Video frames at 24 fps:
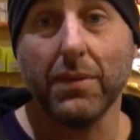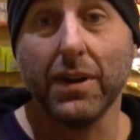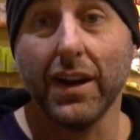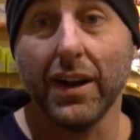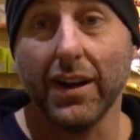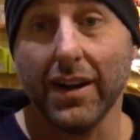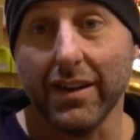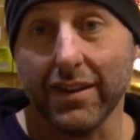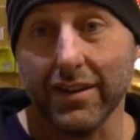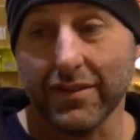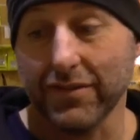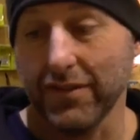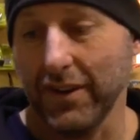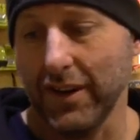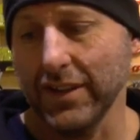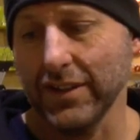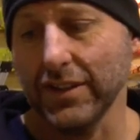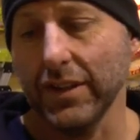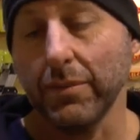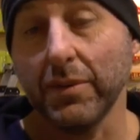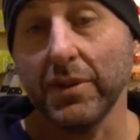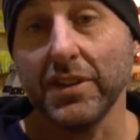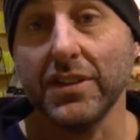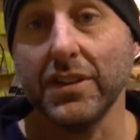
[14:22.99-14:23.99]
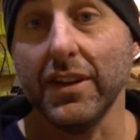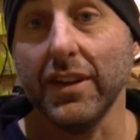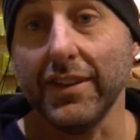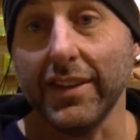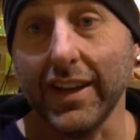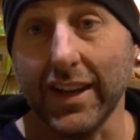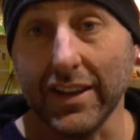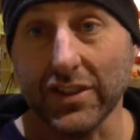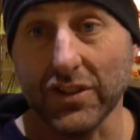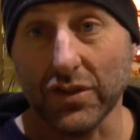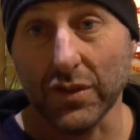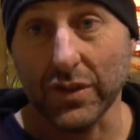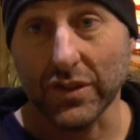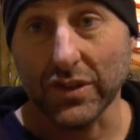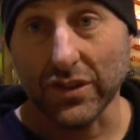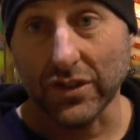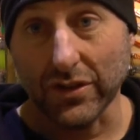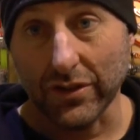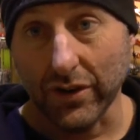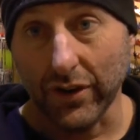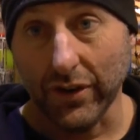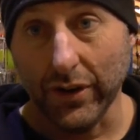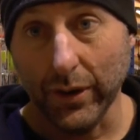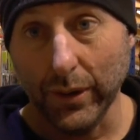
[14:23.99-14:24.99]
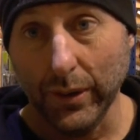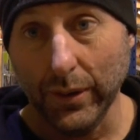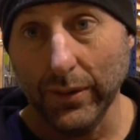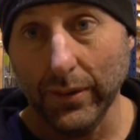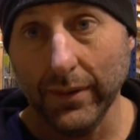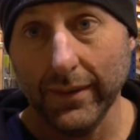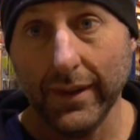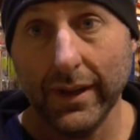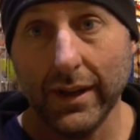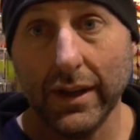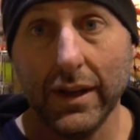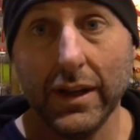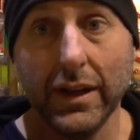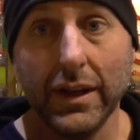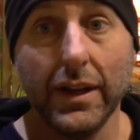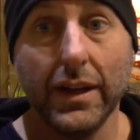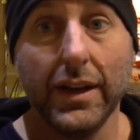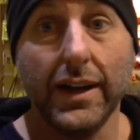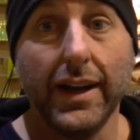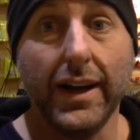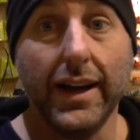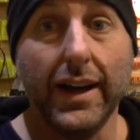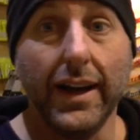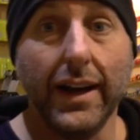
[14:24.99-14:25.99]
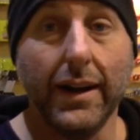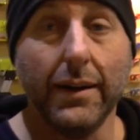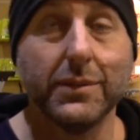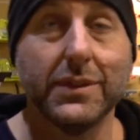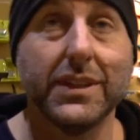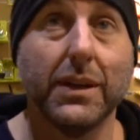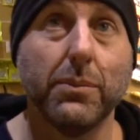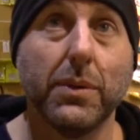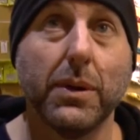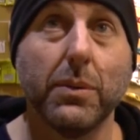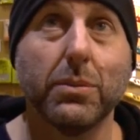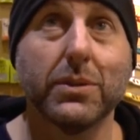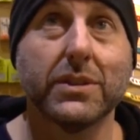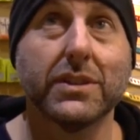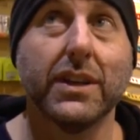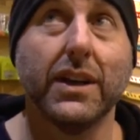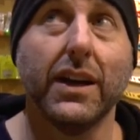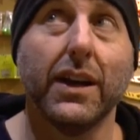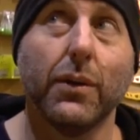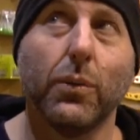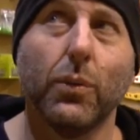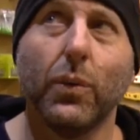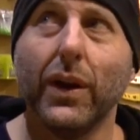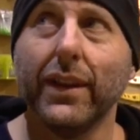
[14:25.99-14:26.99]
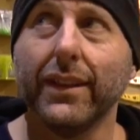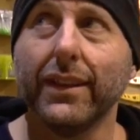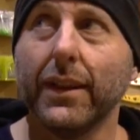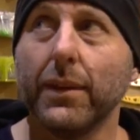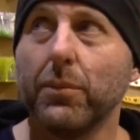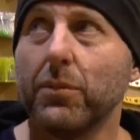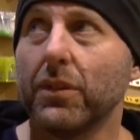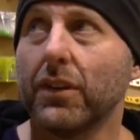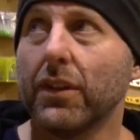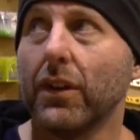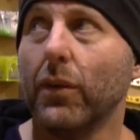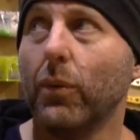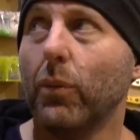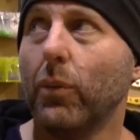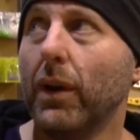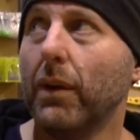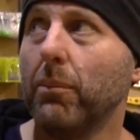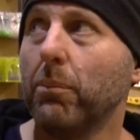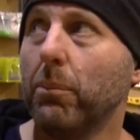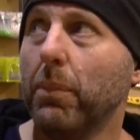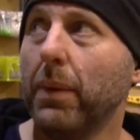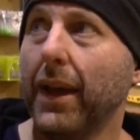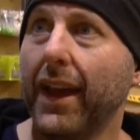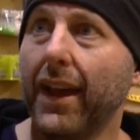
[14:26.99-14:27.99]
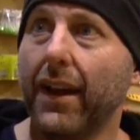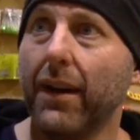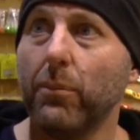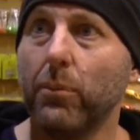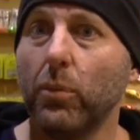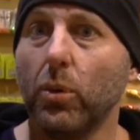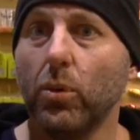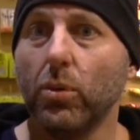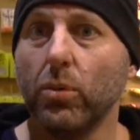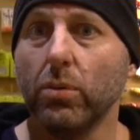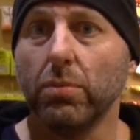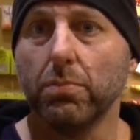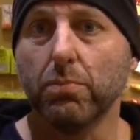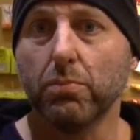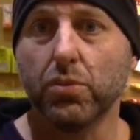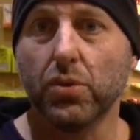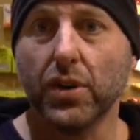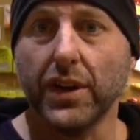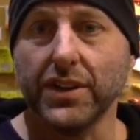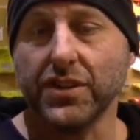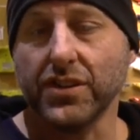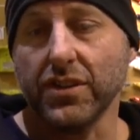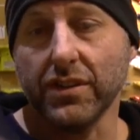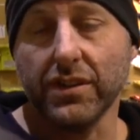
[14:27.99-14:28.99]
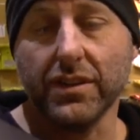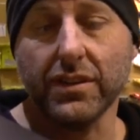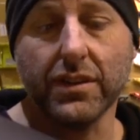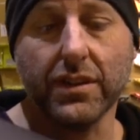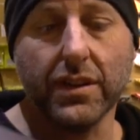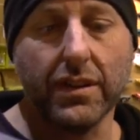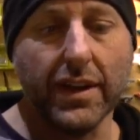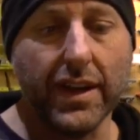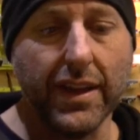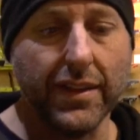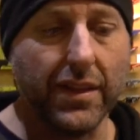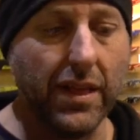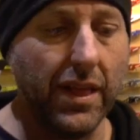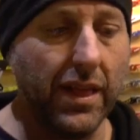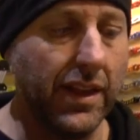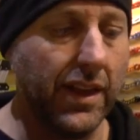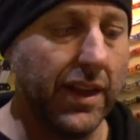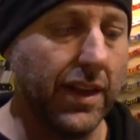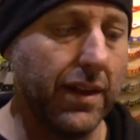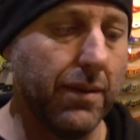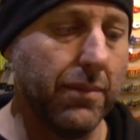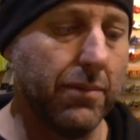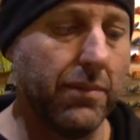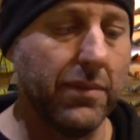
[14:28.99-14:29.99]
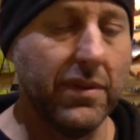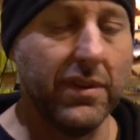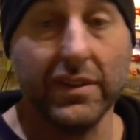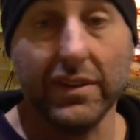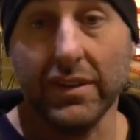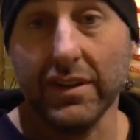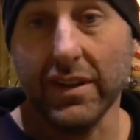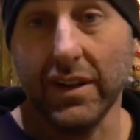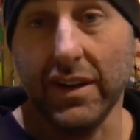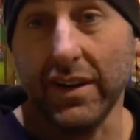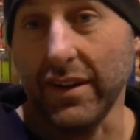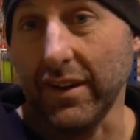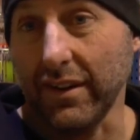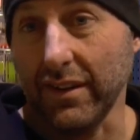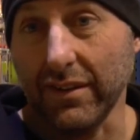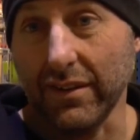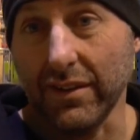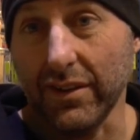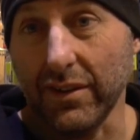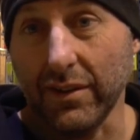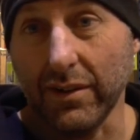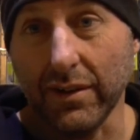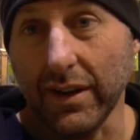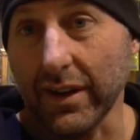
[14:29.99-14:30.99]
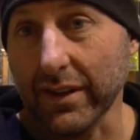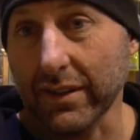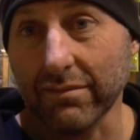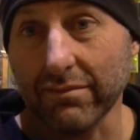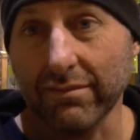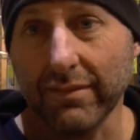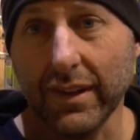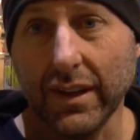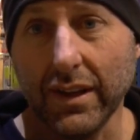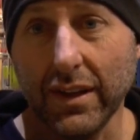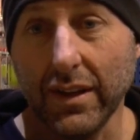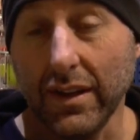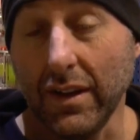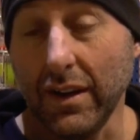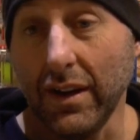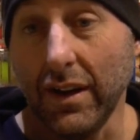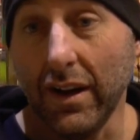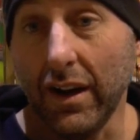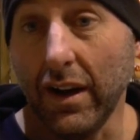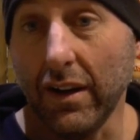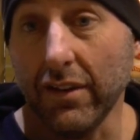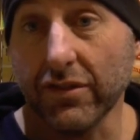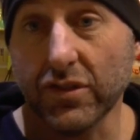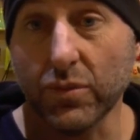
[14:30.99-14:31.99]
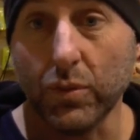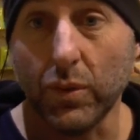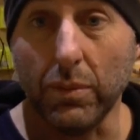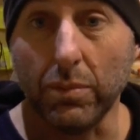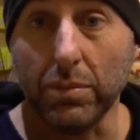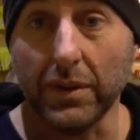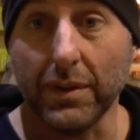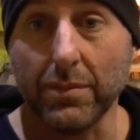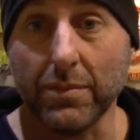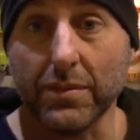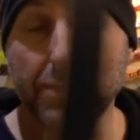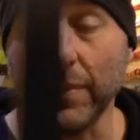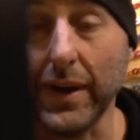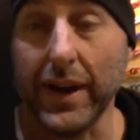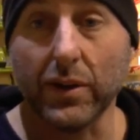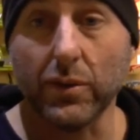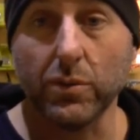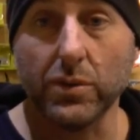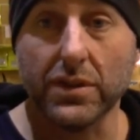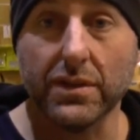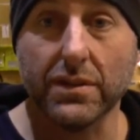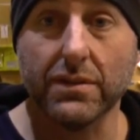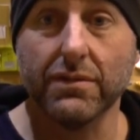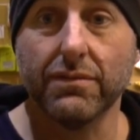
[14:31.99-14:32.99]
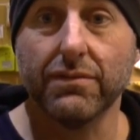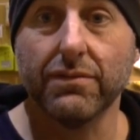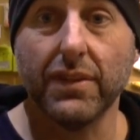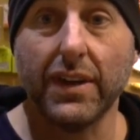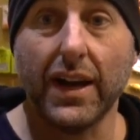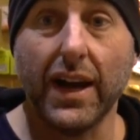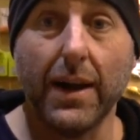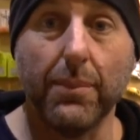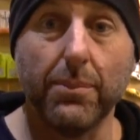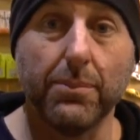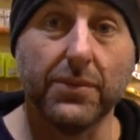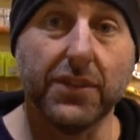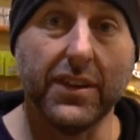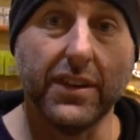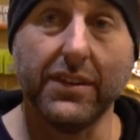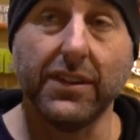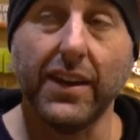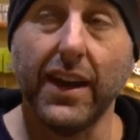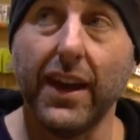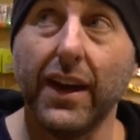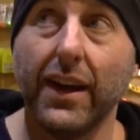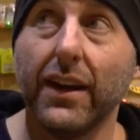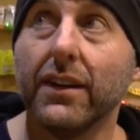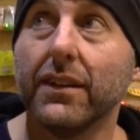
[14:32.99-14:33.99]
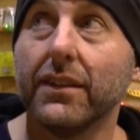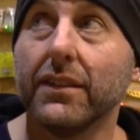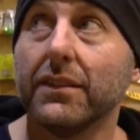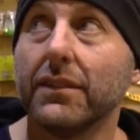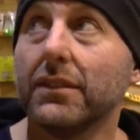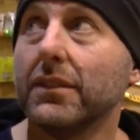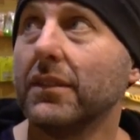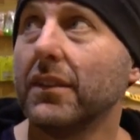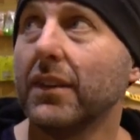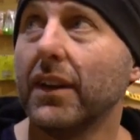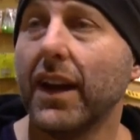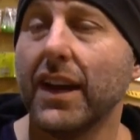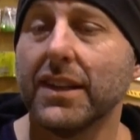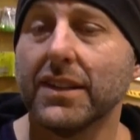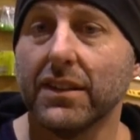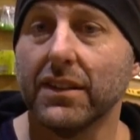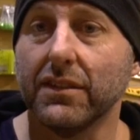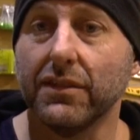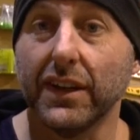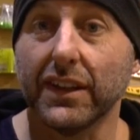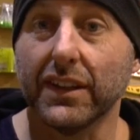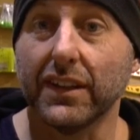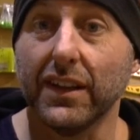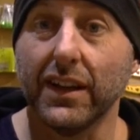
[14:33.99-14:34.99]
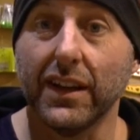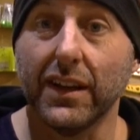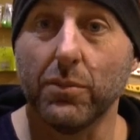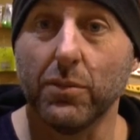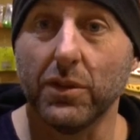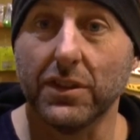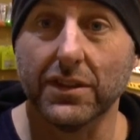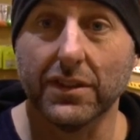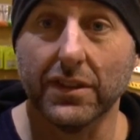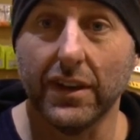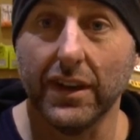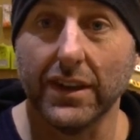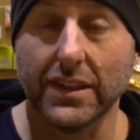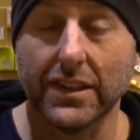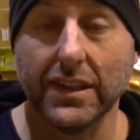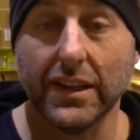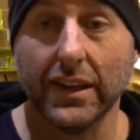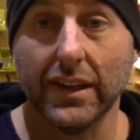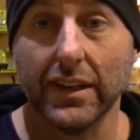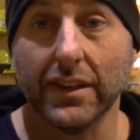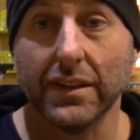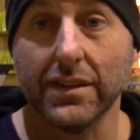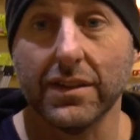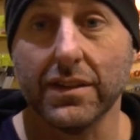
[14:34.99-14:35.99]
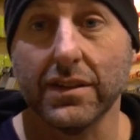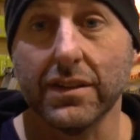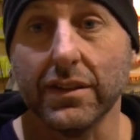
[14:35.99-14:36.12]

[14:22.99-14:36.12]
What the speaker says: And as far as I'm concerned, the answer is no. Some people say one limb's got 1 pound more pressure than the other limb. Look, I don't know. I've swapped limbs backwards up to down and it hasn't affected any of my sight settings.